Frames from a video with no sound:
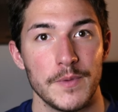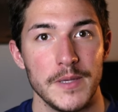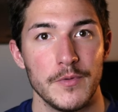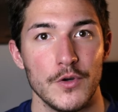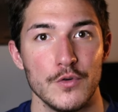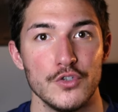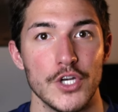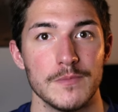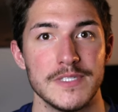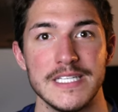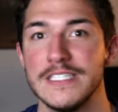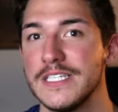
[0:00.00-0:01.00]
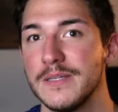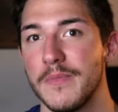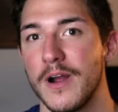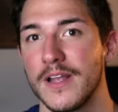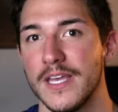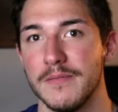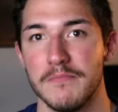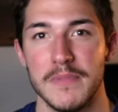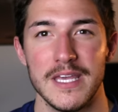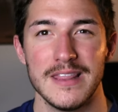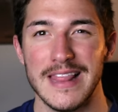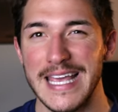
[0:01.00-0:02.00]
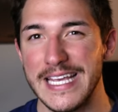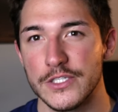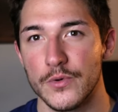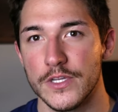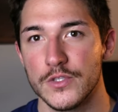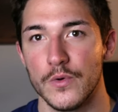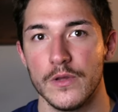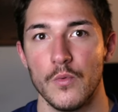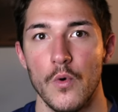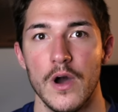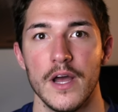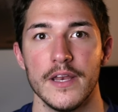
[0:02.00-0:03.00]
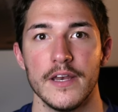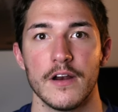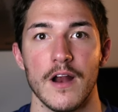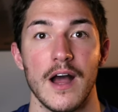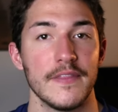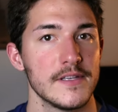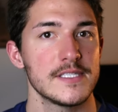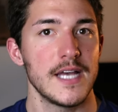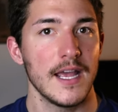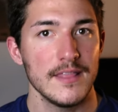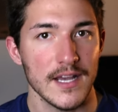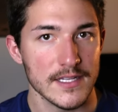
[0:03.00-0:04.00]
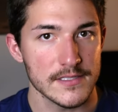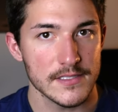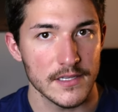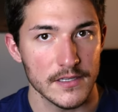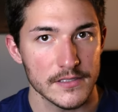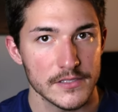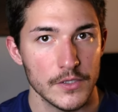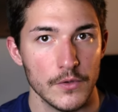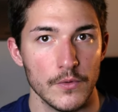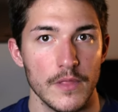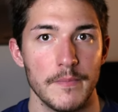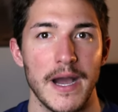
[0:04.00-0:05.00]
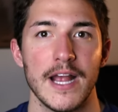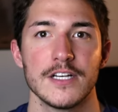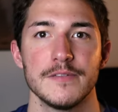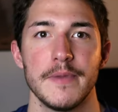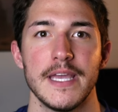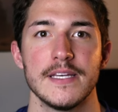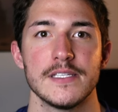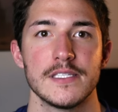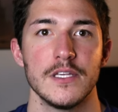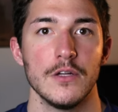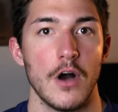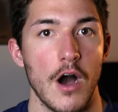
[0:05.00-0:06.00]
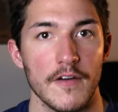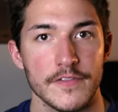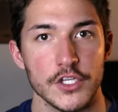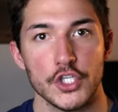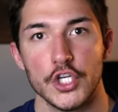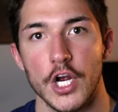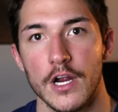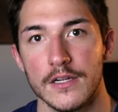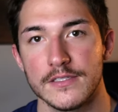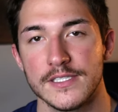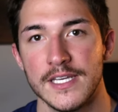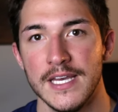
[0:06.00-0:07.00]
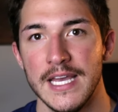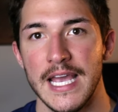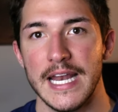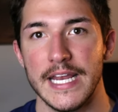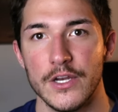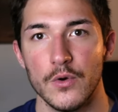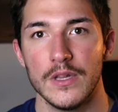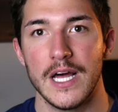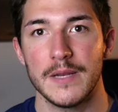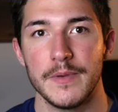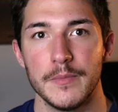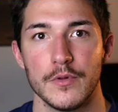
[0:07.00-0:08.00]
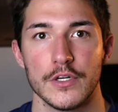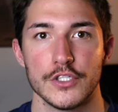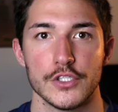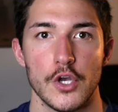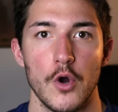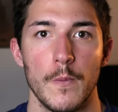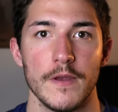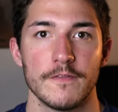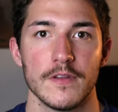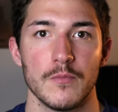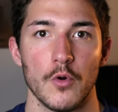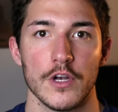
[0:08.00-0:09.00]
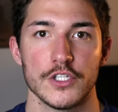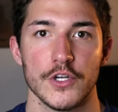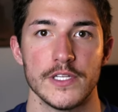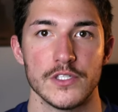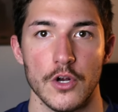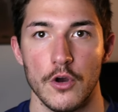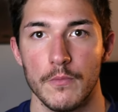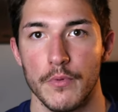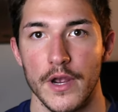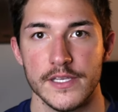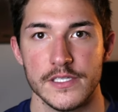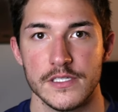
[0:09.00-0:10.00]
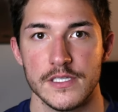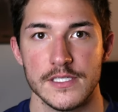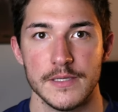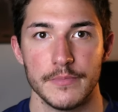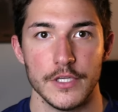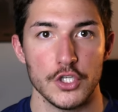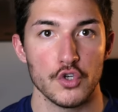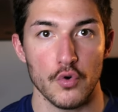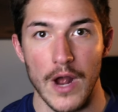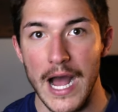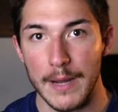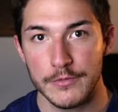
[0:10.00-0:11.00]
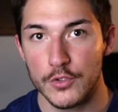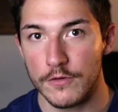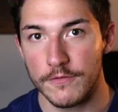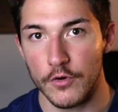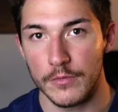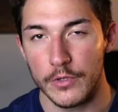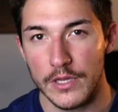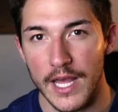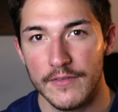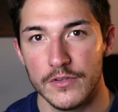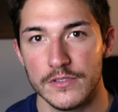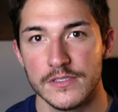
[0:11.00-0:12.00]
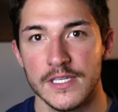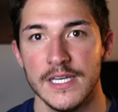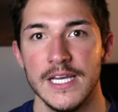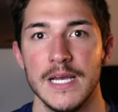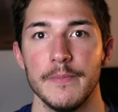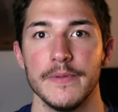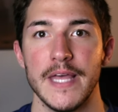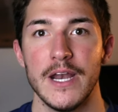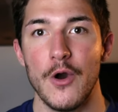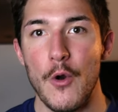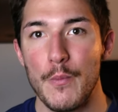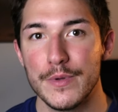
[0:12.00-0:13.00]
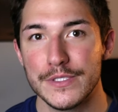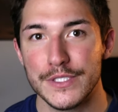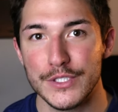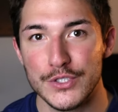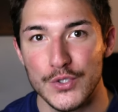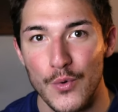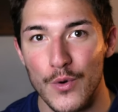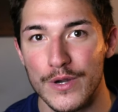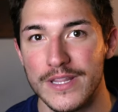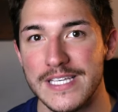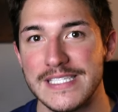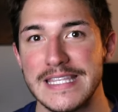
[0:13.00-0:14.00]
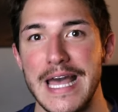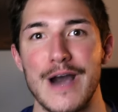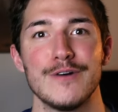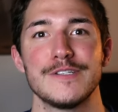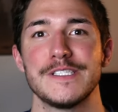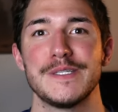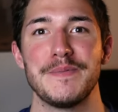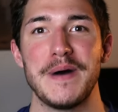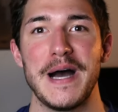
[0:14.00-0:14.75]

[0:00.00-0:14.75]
people who jumped into the market in mid-late 2021 and are on the sidelines still, so the buyer demand is still off the charts, and I know a lot of people are just hoping for the mortgage rates or home prices to simply drop to affordable levels, but that opens the door to these thousands of